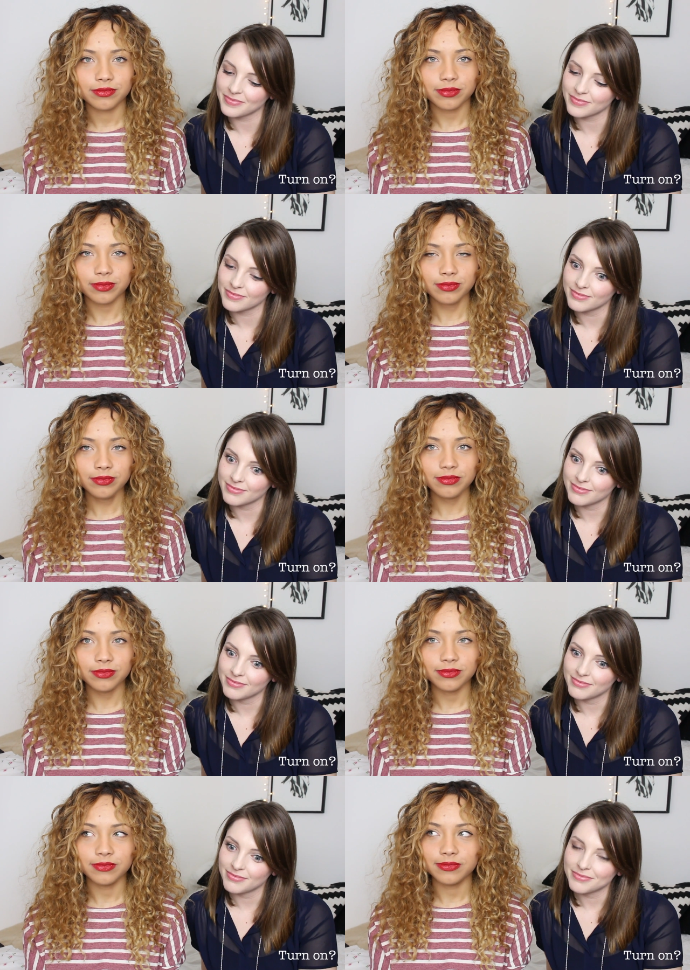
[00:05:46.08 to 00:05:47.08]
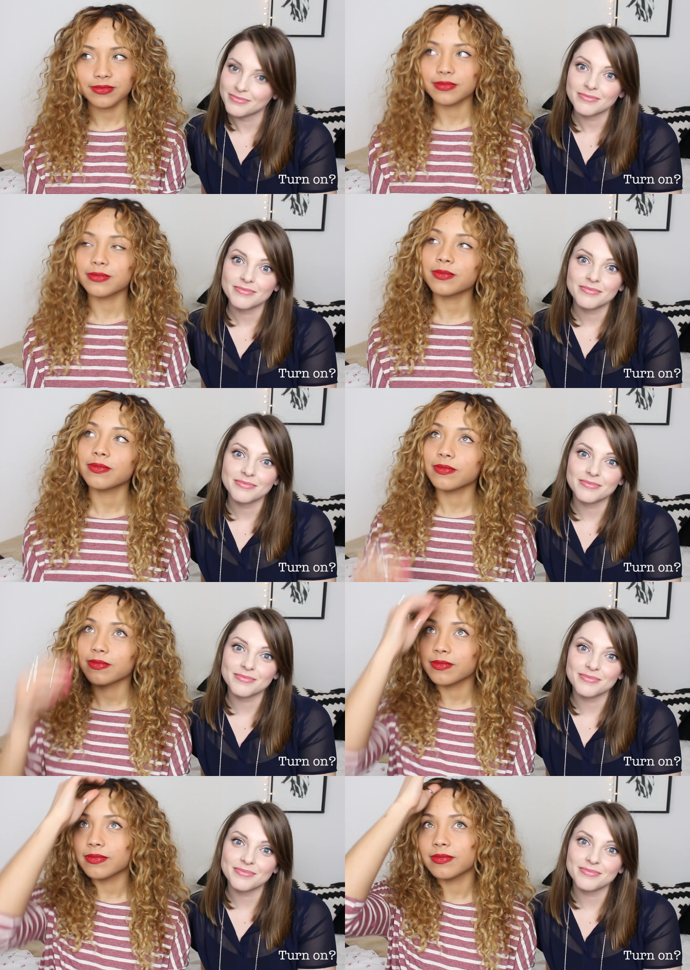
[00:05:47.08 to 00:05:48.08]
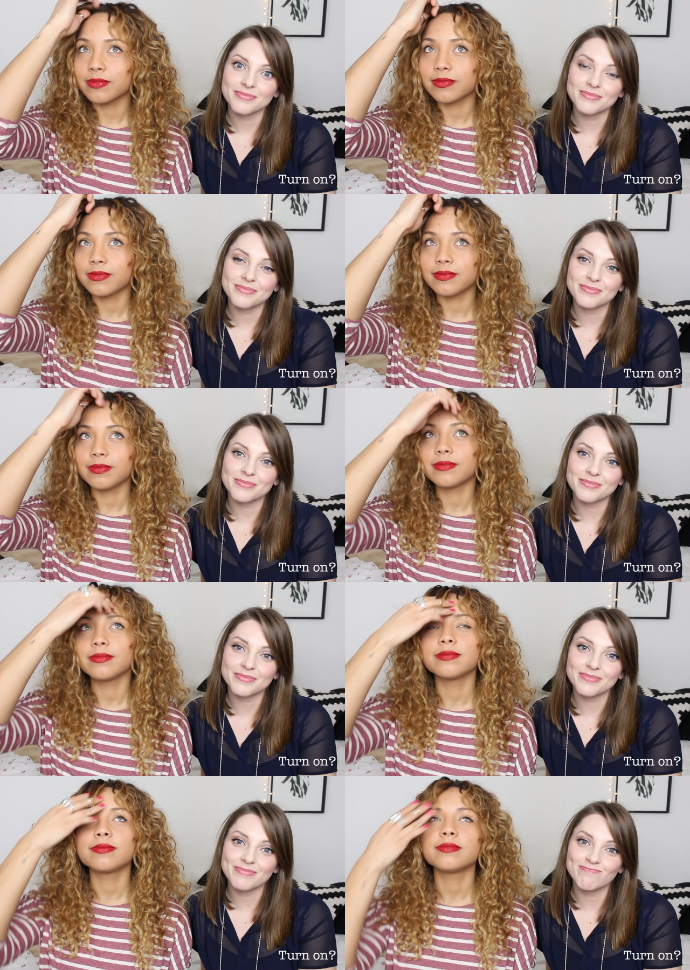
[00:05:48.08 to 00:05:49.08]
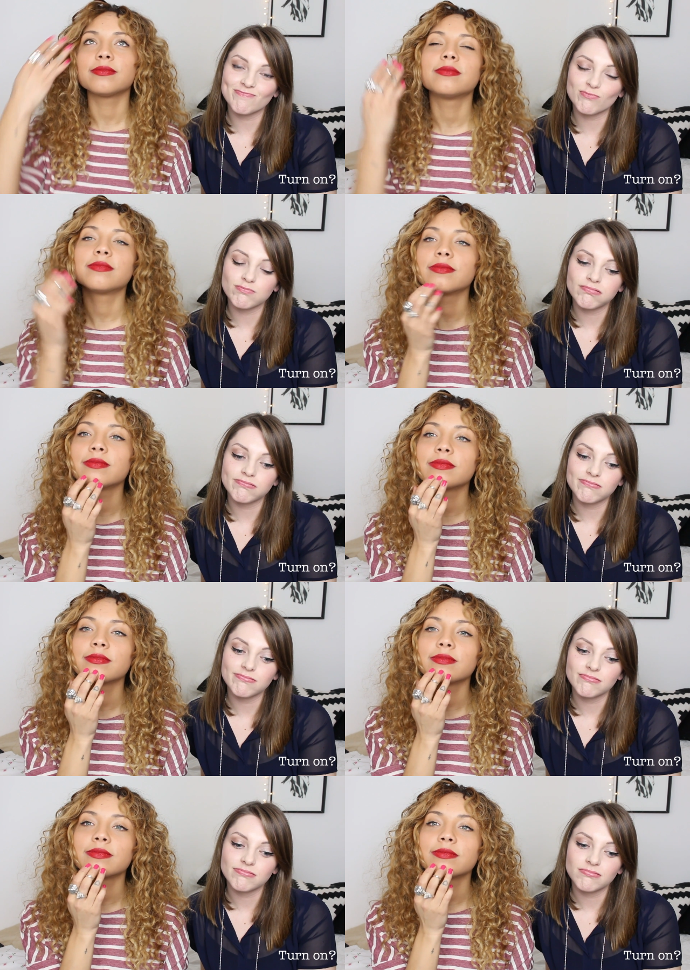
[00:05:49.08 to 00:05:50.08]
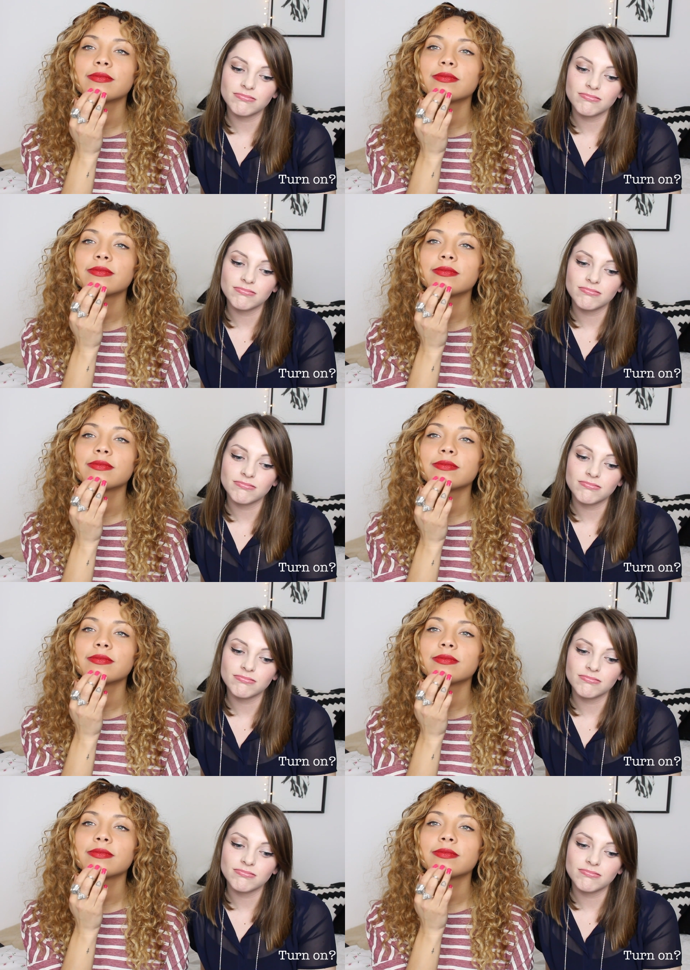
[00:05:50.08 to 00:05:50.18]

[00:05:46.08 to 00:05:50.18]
Nobody speaks.